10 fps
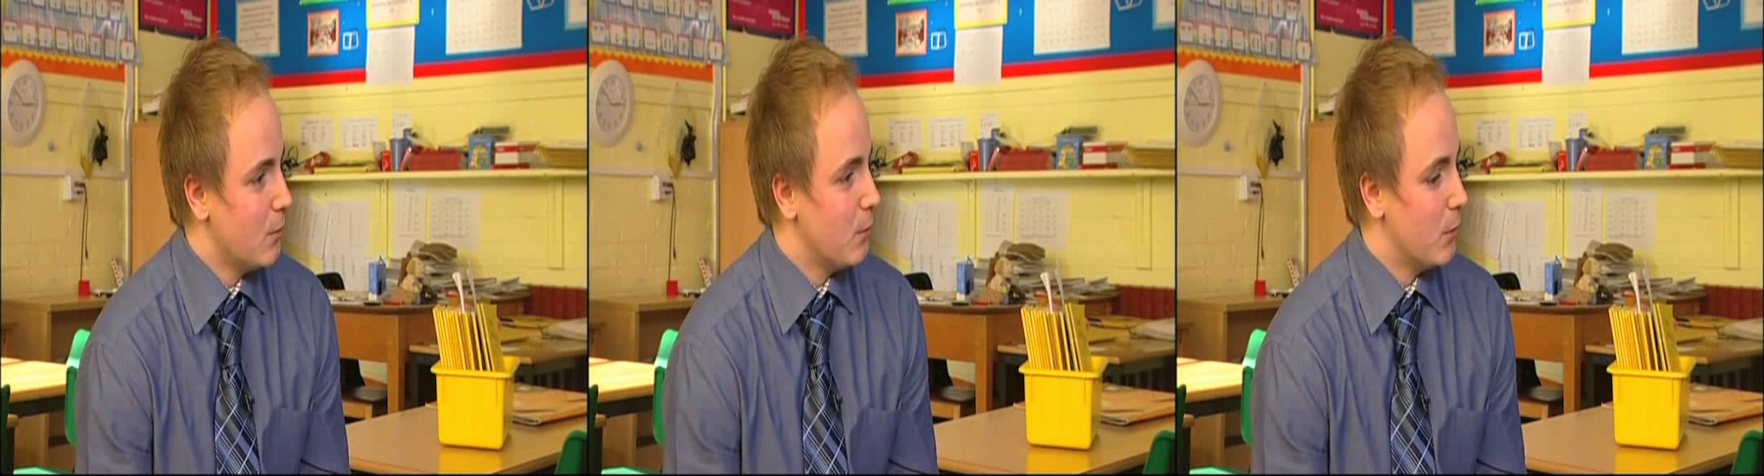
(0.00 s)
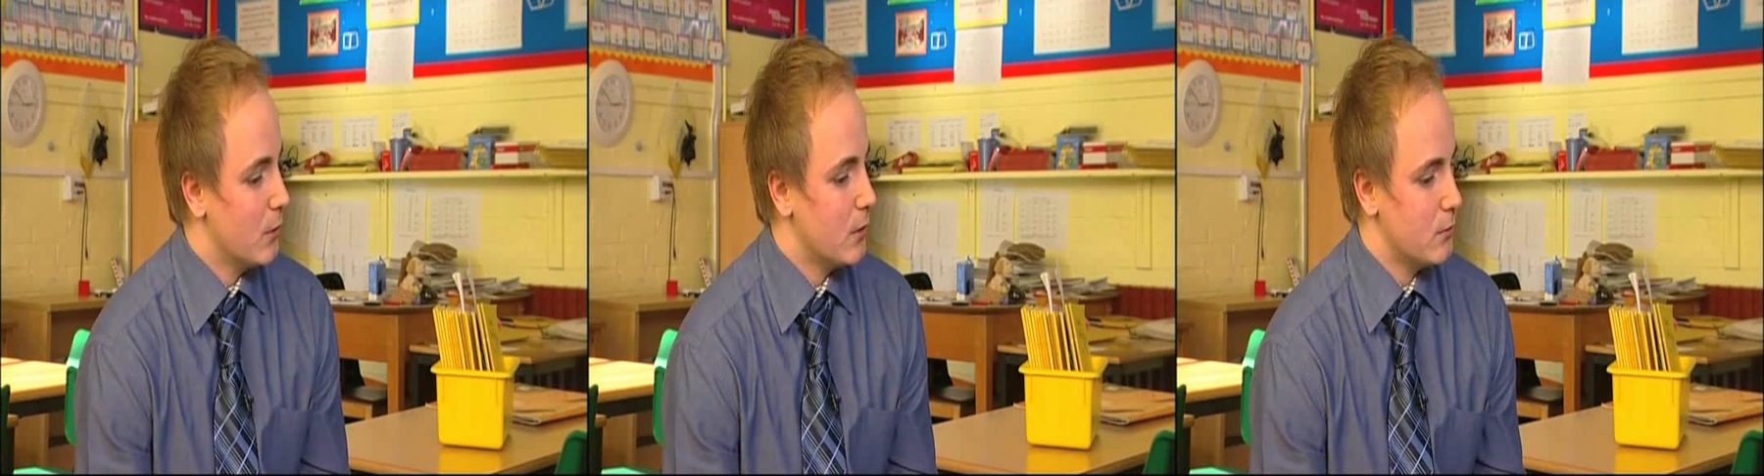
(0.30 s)

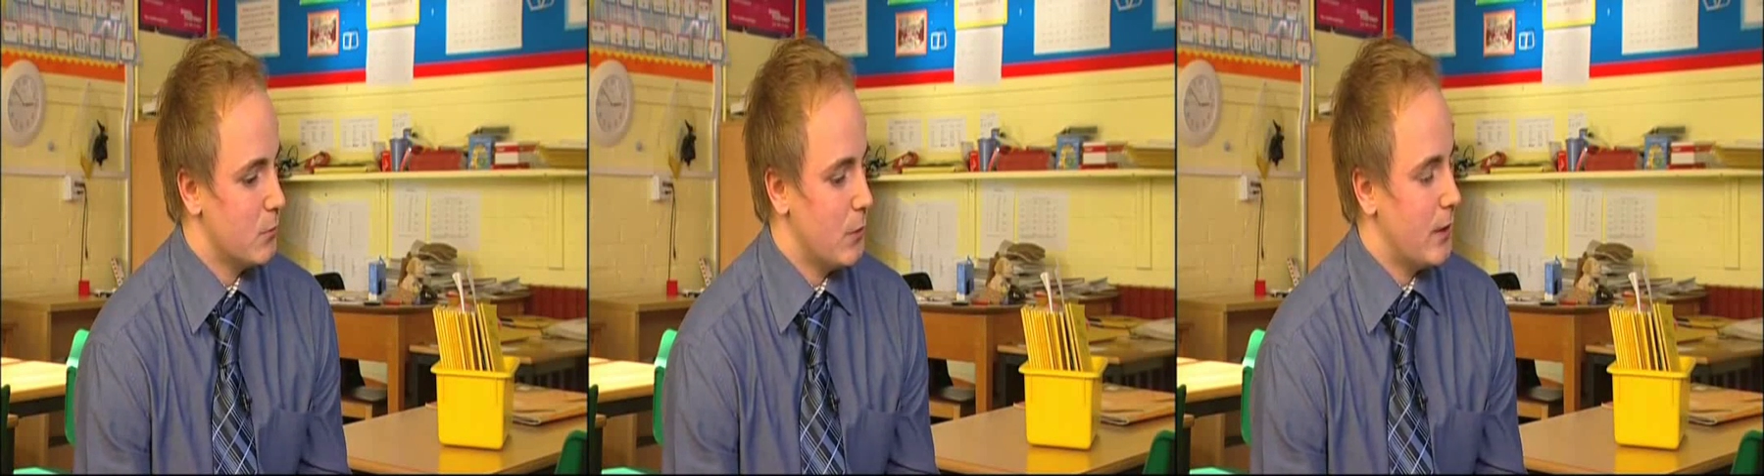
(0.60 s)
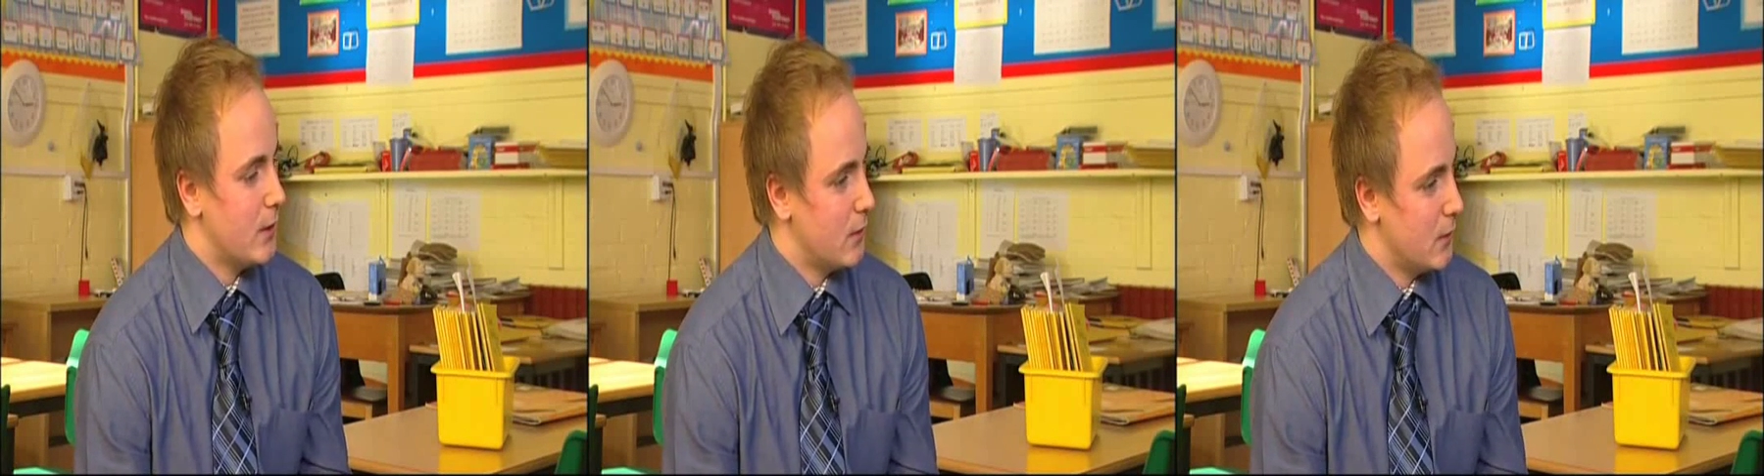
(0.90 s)
but with
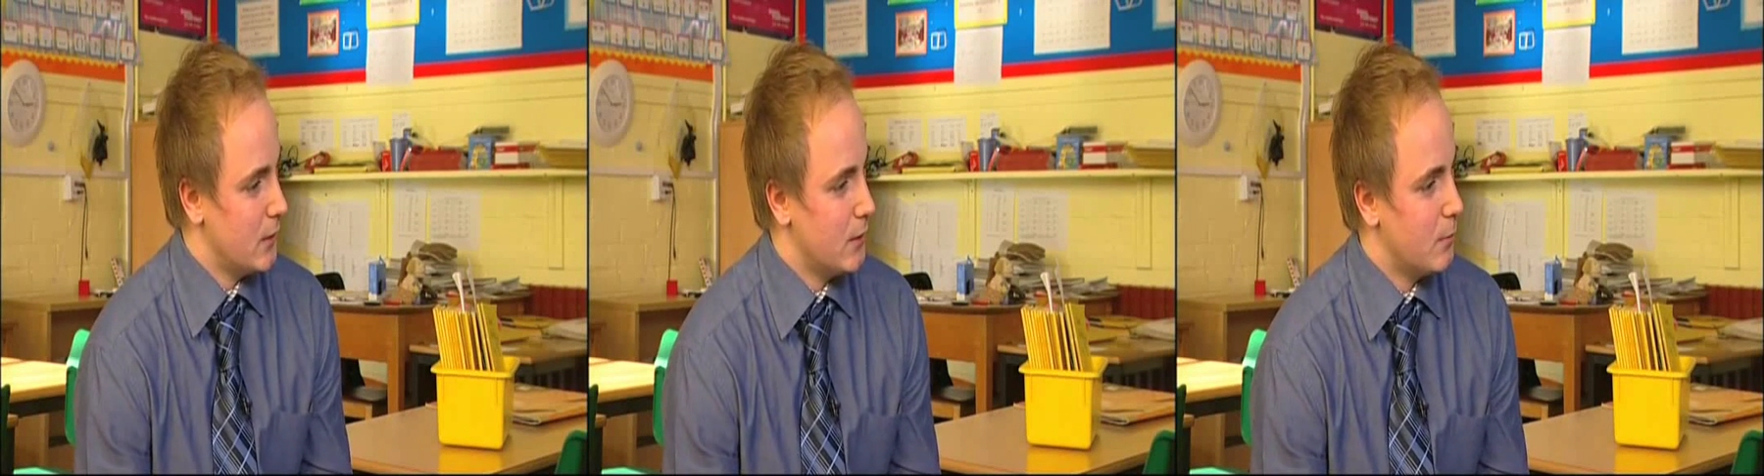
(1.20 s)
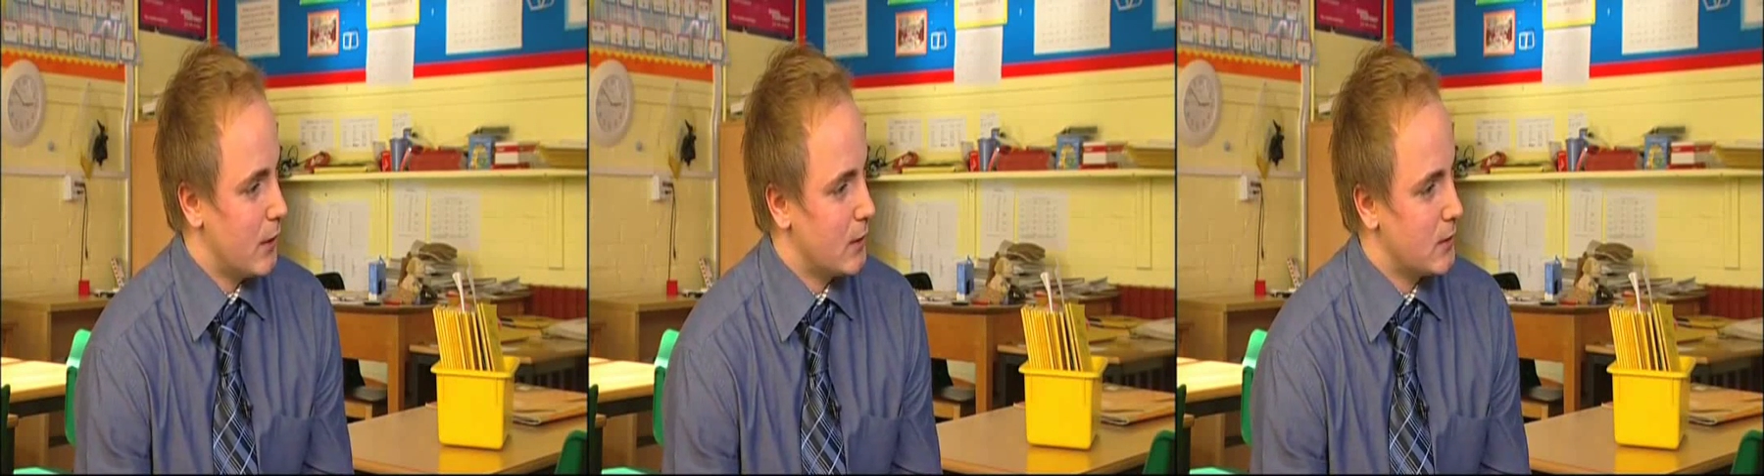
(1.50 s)
anything you need
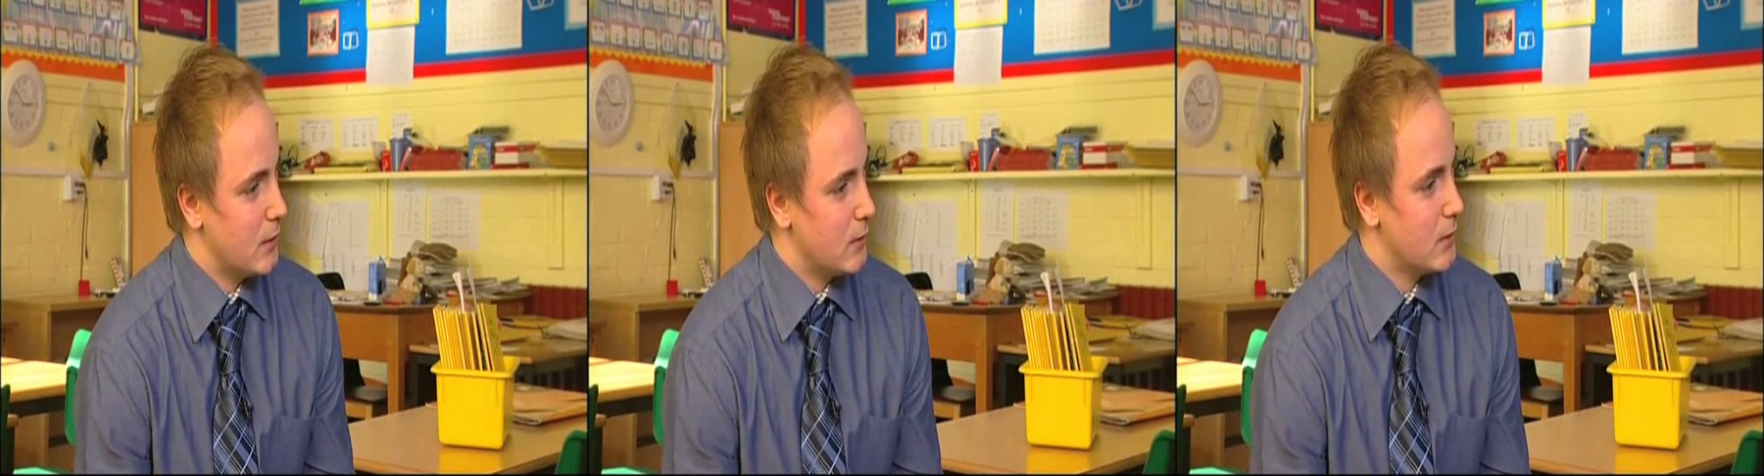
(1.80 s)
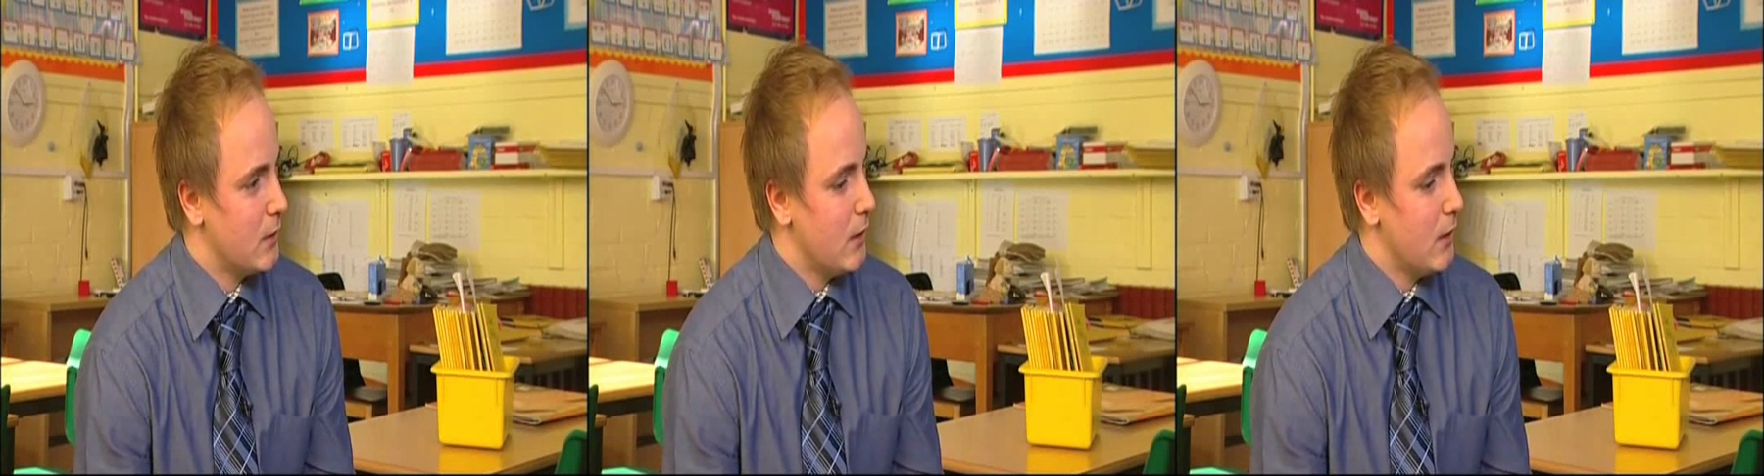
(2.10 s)
practice.